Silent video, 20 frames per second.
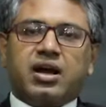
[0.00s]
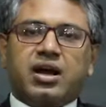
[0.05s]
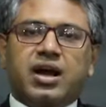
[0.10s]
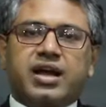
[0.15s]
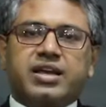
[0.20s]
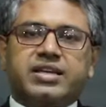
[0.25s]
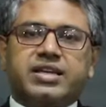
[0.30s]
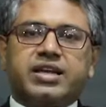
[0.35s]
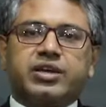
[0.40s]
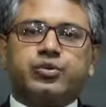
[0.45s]

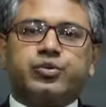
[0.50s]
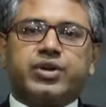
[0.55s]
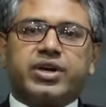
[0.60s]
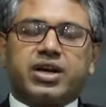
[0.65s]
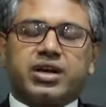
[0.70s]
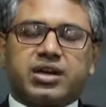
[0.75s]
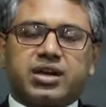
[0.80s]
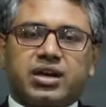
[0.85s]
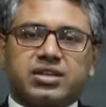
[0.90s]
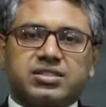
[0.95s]
I take
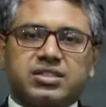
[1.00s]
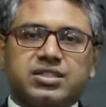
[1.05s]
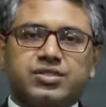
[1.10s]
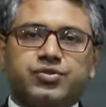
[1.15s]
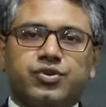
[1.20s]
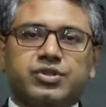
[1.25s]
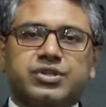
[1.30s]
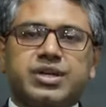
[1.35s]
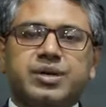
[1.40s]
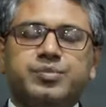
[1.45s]
weekend classes
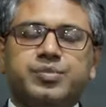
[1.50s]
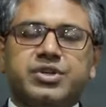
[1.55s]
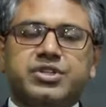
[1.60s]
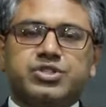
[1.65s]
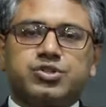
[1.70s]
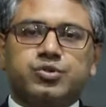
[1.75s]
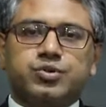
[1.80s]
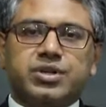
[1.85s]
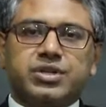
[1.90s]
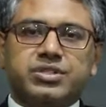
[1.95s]
for the MBA
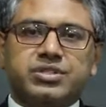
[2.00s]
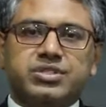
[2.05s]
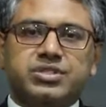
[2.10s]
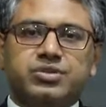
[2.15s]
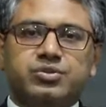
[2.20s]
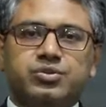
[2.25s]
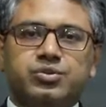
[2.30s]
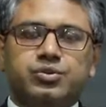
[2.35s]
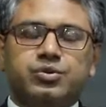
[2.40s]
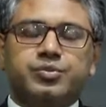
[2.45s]

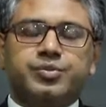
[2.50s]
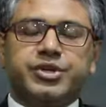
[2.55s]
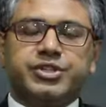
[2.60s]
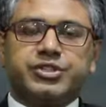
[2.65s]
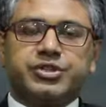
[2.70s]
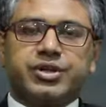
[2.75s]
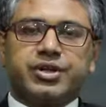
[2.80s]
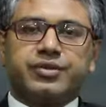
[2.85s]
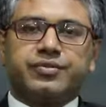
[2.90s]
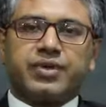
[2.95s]
students who
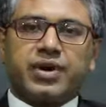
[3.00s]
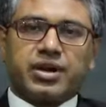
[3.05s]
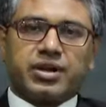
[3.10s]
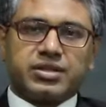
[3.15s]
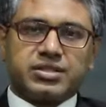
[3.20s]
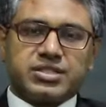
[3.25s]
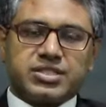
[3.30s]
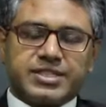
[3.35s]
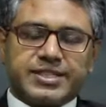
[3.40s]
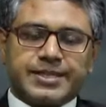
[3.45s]
major in
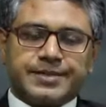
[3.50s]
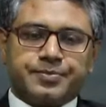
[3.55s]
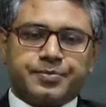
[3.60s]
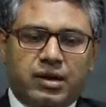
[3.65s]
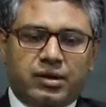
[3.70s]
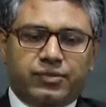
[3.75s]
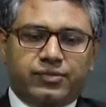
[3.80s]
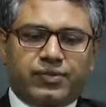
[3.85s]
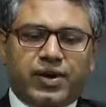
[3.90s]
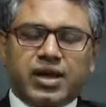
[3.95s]
finance.
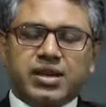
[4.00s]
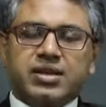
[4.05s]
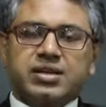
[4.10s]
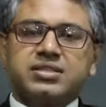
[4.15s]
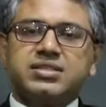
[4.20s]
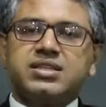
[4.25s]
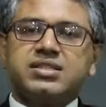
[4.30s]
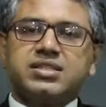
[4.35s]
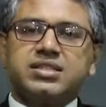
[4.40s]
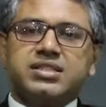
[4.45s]

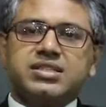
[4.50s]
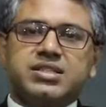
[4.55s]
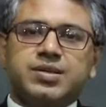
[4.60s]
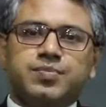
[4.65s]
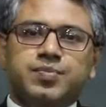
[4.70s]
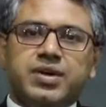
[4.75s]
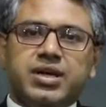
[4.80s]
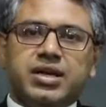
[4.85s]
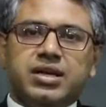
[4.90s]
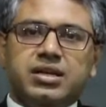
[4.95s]
Finance as a
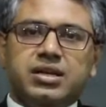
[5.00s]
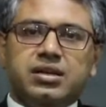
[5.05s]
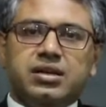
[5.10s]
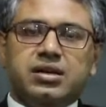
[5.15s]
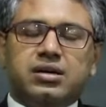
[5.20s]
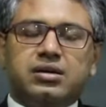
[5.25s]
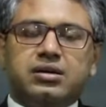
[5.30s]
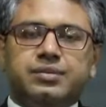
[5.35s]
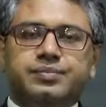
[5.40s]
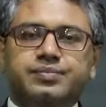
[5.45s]
discipline
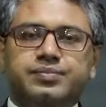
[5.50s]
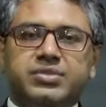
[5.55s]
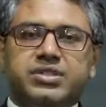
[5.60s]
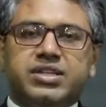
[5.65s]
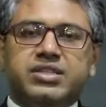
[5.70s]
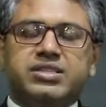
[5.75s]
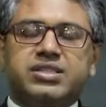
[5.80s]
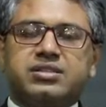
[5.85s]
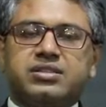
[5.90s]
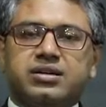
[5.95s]

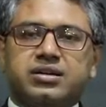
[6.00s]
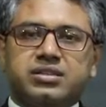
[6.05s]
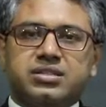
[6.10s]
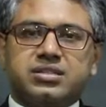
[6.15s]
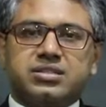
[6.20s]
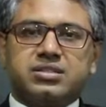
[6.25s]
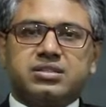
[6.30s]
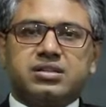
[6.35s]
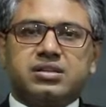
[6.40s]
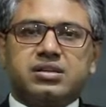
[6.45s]
teaches
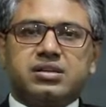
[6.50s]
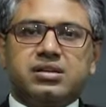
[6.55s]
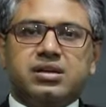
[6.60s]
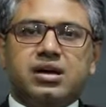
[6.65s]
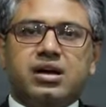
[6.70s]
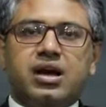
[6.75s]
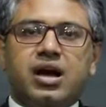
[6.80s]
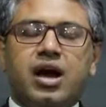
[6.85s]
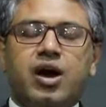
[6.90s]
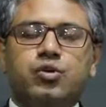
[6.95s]
us
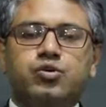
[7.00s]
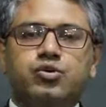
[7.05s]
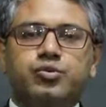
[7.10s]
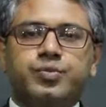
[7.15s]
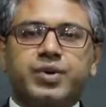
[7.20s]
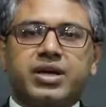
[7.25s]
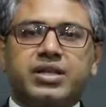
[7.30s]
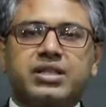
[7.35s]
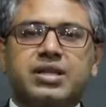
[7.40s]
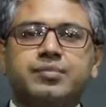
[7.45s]
how to
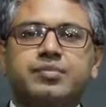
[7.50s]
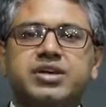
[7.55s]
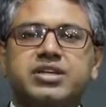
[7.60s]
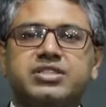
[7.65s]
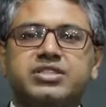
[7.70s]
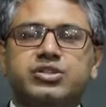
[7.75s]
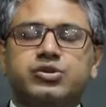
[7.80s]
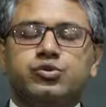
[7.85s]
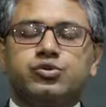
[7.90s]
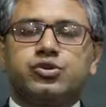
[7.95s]
make the
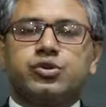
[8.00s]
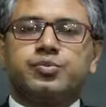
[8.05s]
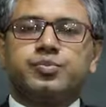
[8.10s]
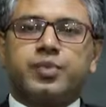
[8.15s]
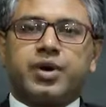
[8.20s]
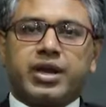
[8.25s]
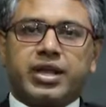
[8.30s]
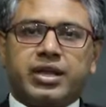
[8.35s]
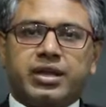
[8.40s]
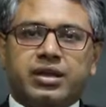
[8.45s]
best use of
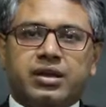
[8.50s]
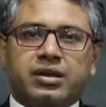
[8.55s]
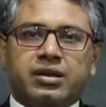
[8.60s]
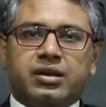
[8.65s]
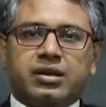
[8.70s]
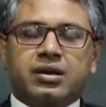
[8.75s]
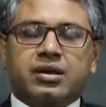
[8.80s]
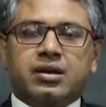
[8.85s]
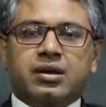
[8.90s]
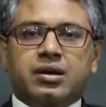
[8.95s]
money.
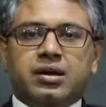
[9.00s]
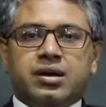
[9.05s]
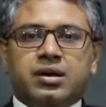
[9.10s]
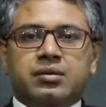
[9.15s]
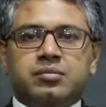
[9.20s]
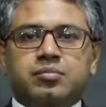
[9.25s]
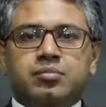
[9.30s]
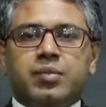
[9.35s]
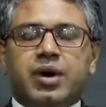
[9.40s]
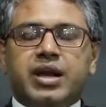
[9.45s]

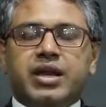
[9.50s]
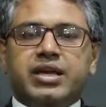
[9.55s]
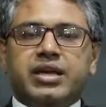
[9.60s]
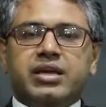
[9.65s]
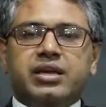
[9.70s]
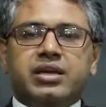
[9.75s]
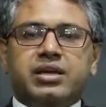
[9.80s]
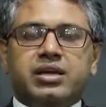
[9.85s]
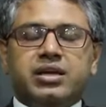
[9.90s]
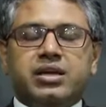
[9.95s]

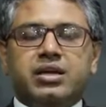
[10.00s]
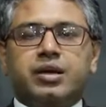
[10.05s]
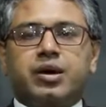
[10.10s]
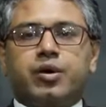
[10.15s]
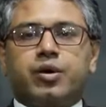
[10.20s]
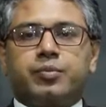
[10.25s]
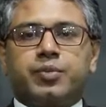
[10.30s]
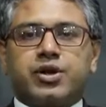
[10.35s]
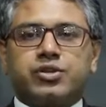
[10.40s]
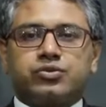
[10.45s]
Money in
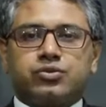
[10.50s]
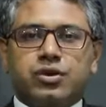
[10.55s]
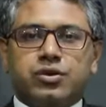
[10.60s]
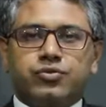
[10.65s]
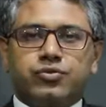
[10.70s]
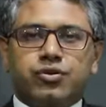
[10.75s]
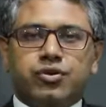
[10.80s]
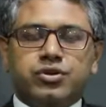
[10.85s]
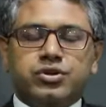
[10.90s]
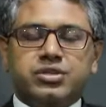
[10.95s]
our personal
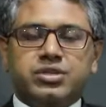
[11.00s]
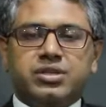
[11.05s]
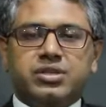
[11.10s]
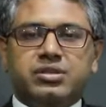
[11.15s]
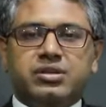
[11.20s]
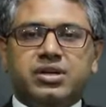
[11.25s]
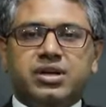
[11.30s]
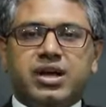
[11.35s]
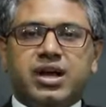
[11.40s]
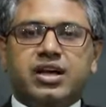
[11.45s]
front
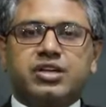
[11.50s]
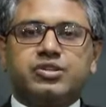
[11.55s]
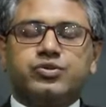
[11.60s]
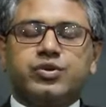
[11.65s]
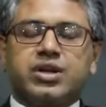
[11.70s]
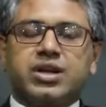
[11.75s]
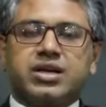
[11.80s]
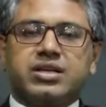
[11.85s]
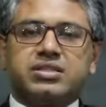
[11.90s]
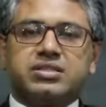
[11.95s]
as
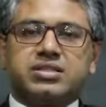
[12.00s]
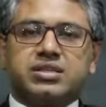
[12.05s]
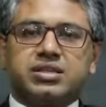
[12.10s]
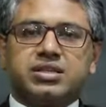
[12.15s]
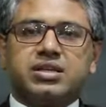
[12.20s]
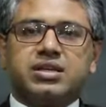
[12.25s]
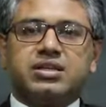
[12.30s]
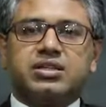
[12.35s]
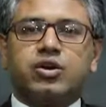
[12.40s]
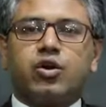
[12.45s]
well as
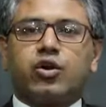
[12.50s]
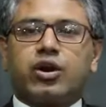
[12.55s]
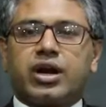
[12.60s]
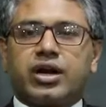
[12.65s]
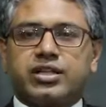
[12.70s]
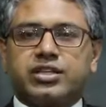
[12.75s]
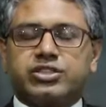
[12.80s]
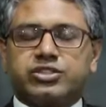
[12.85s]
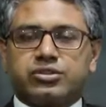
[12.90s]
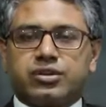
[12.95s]
in the
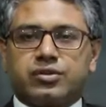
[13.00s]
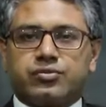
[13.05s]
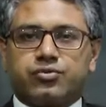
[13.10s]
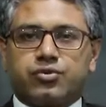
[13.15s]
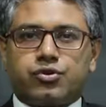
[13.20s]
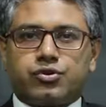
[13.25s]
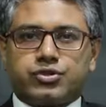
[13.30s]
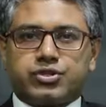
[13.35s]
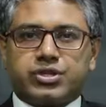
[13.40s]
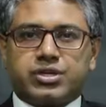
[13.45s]
organizational
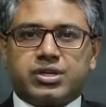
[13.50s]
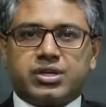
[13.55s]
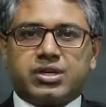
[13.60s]
front.